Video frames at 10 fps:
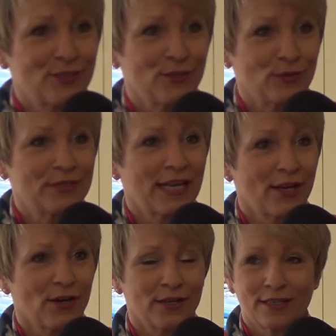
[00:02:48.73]
to
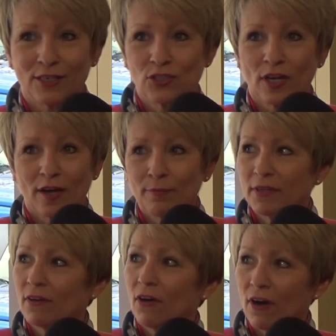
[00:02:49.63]
take on a job,
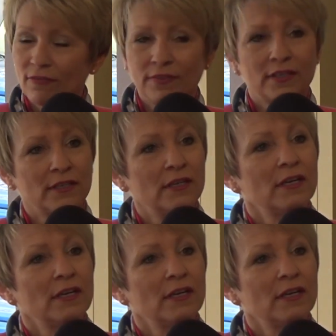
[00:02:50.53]
but often